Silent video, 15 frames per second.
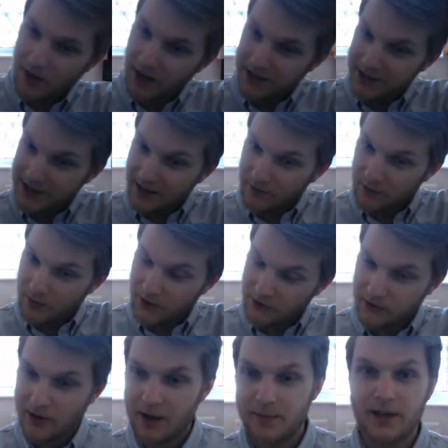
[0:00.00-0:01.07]
did have a
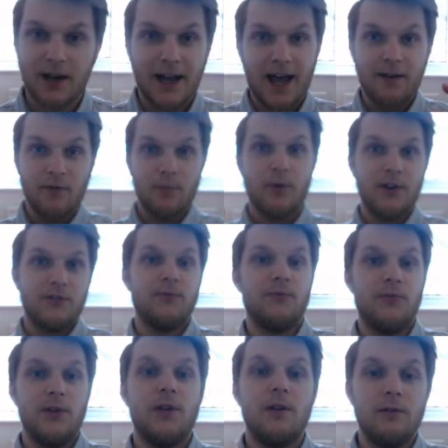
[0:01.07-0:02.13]
present. I mean, I have a present
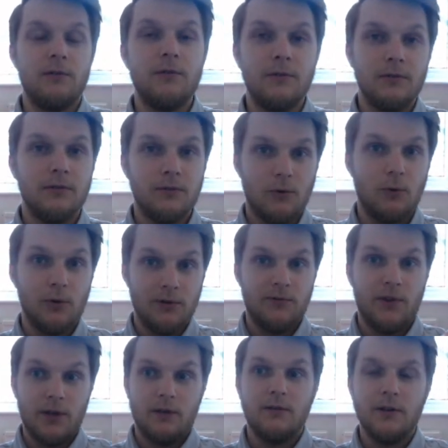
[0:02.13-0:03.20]
for you, all of
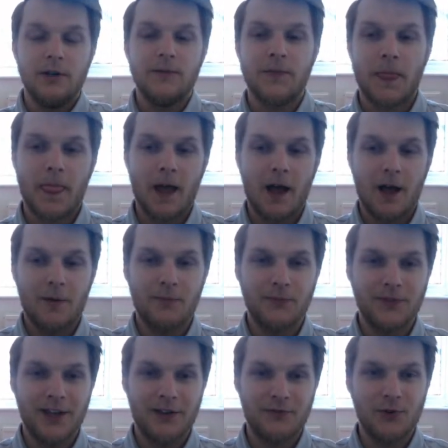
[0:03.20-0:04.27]
you.
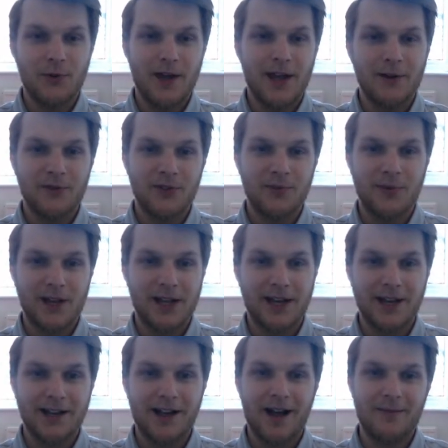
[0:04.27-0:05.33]
If you were here at the
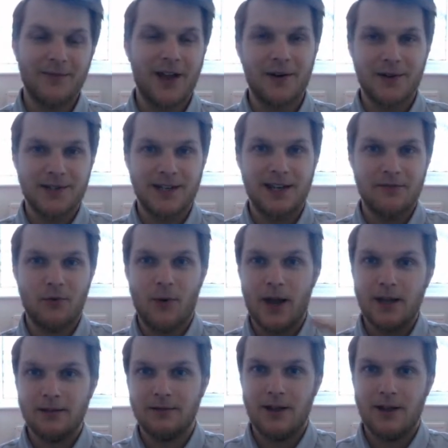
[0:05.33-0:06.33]
beginning, there is a giveaway.